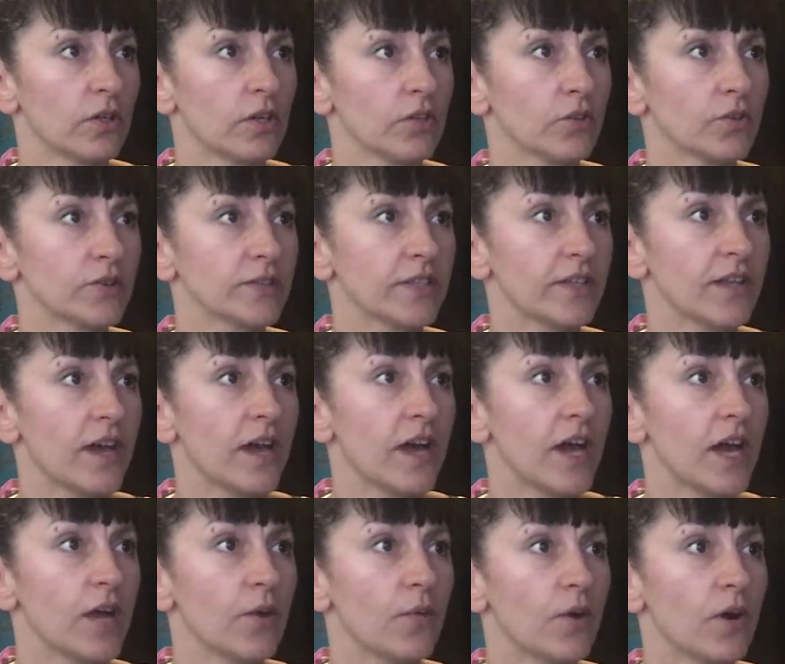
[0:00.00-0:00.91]
Those are the
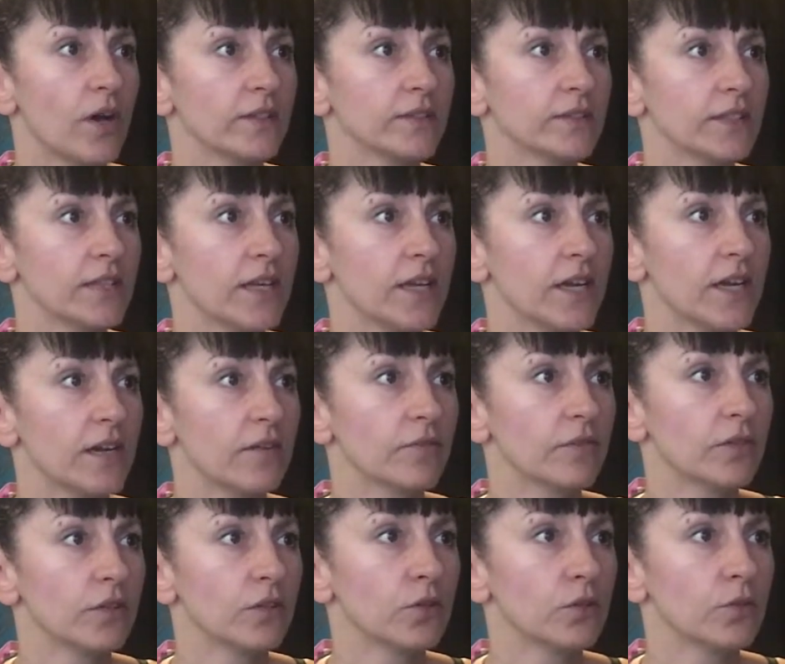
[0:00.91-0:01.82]
high ones, and I
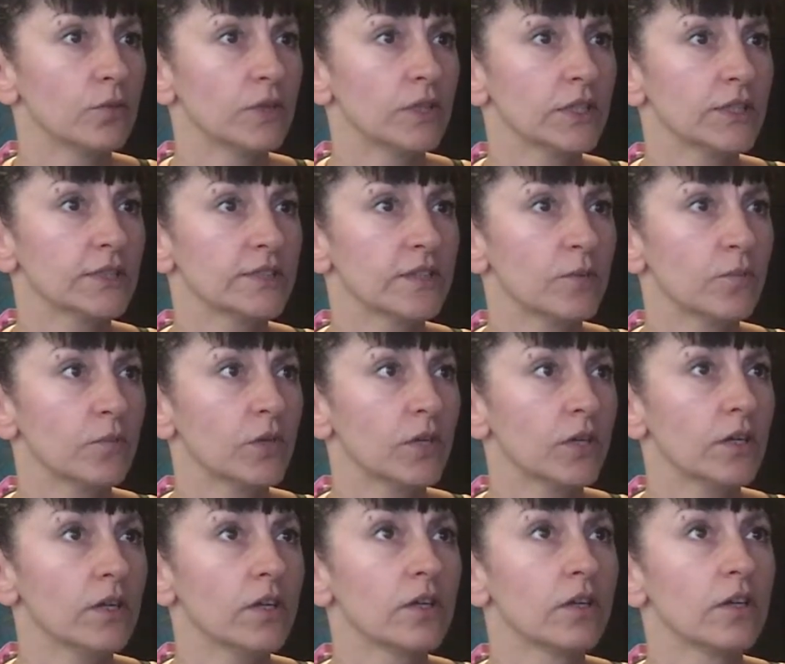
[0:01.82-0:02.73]
have the low ones
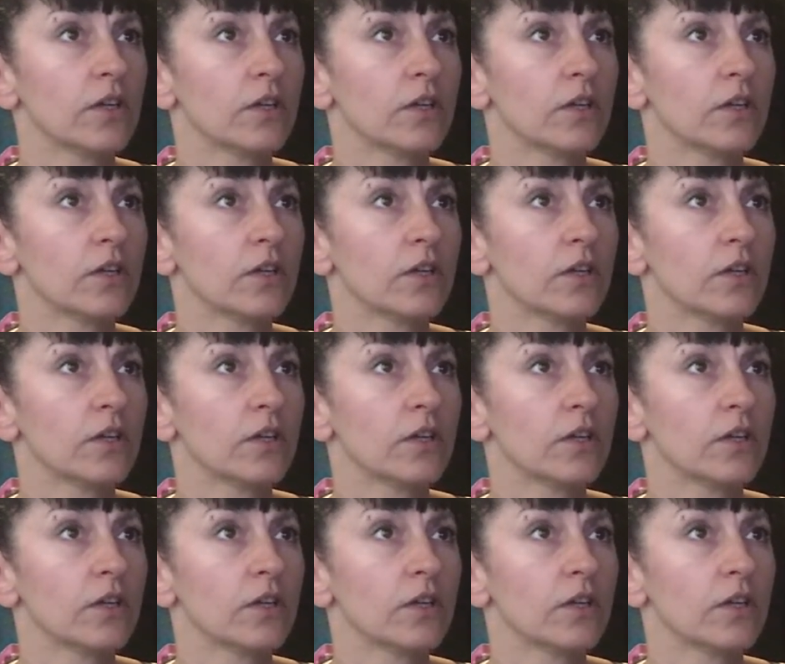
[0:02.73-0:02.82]
somewhere.